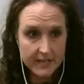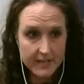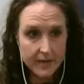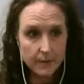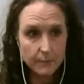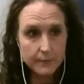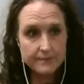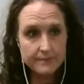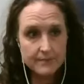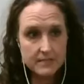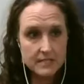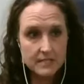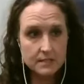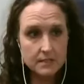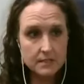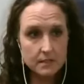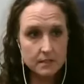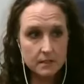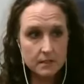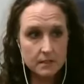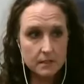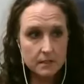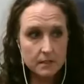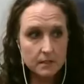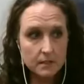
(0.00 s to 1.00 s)
Yeah. We've
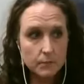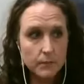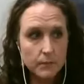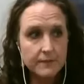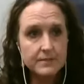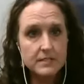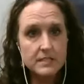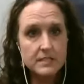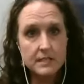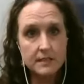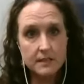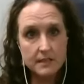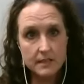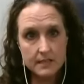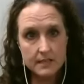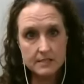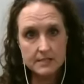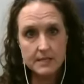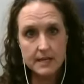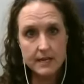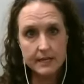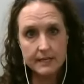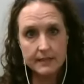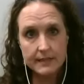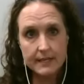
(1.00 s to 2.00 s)
seen, we've seen
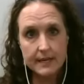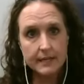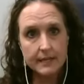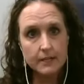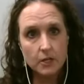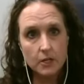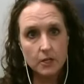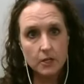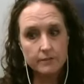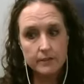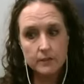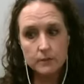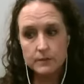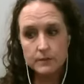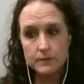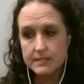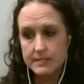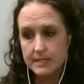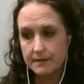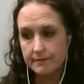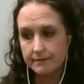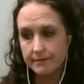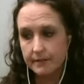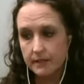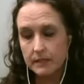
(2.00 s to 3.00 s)
things like that. COVID was
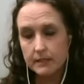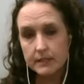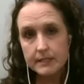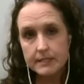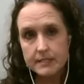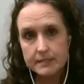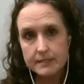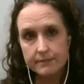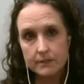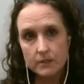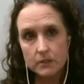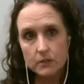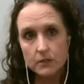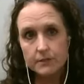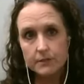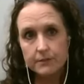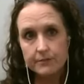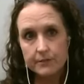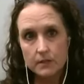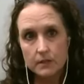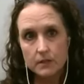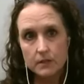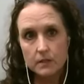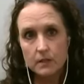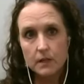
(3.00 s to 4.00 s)
definitely difficult
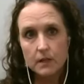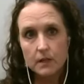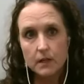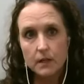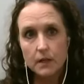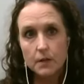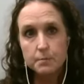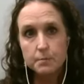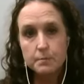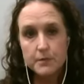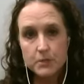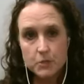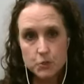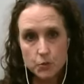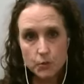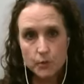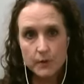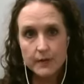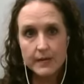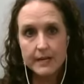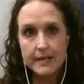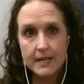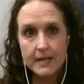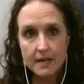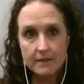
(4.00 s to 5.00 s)
for
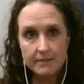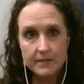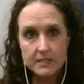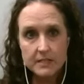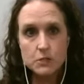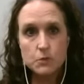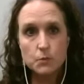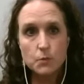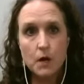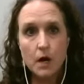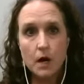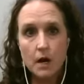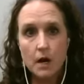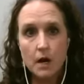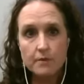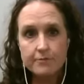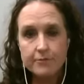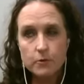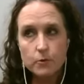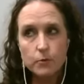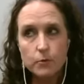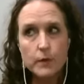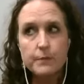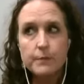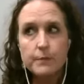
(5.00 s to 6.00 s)
majority of us. Our,
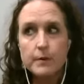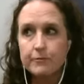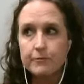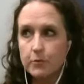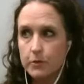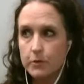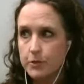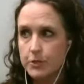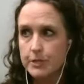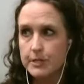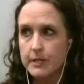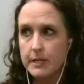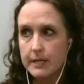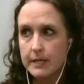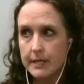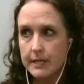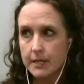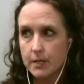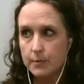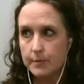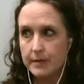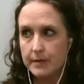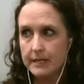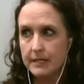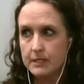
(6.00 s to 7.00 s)
we were fortunate
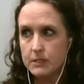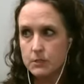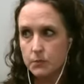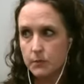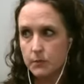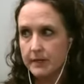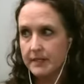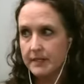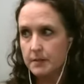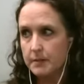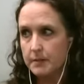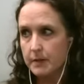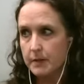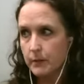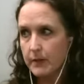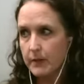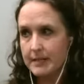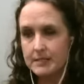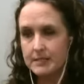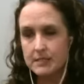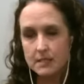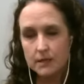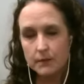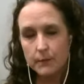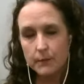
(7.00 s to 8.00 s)
here because we're in the
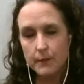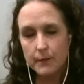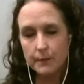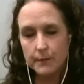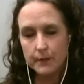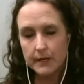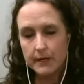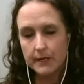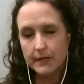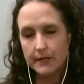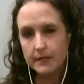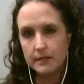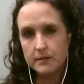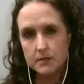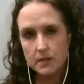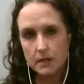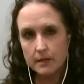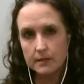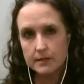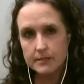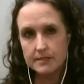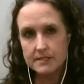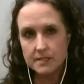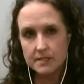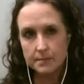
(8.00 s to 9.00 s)
Midwest, so we weren't hit as
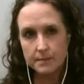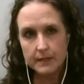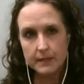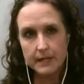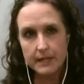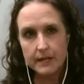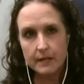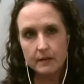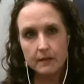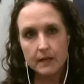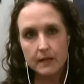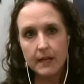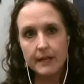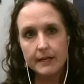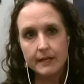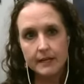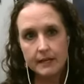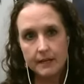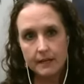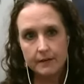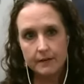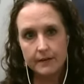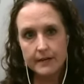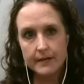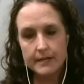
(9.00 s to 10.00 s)
hard as some of the
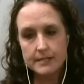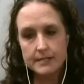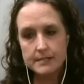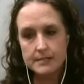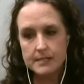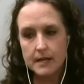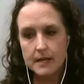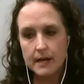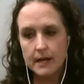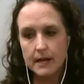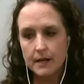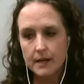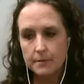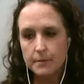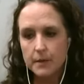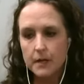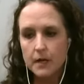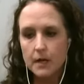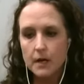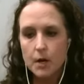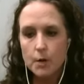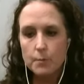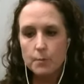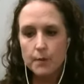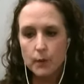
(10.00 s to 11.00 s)
outlying areas. Um,
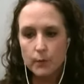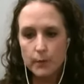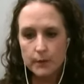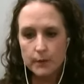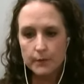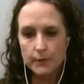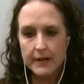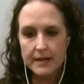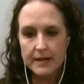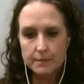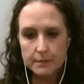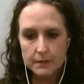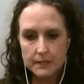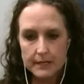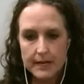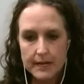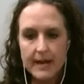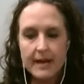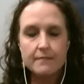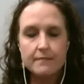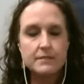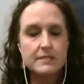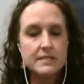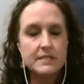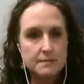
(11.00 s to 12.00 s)
but we were able to
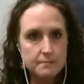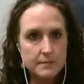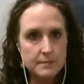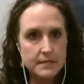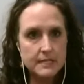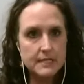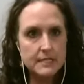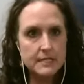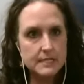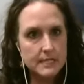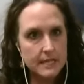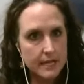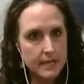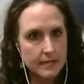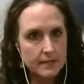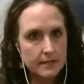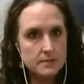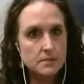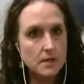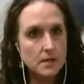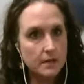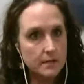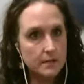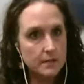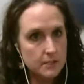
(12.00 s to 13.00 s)
have team meetings again,
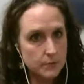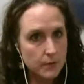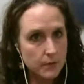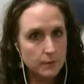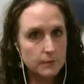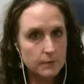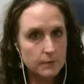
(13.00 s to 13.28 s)
as long as we